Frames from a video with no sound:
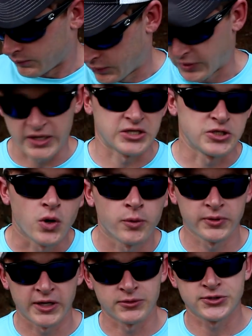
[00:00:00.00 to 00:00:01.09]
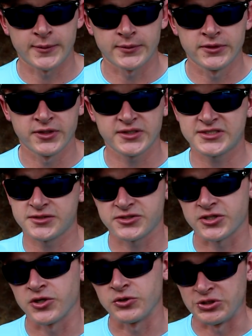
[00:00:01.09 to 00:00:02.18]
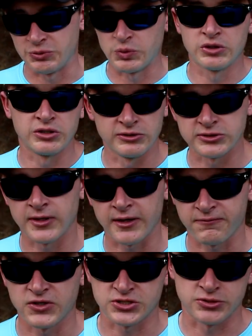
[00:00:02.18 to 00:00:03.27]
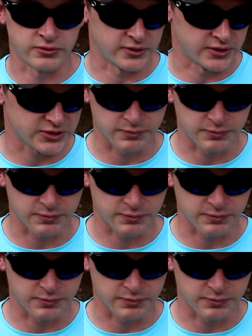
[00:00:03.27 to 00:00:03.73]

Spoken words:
Granted, you are playing with treble hooks, so you will lose a lot of fish doing this.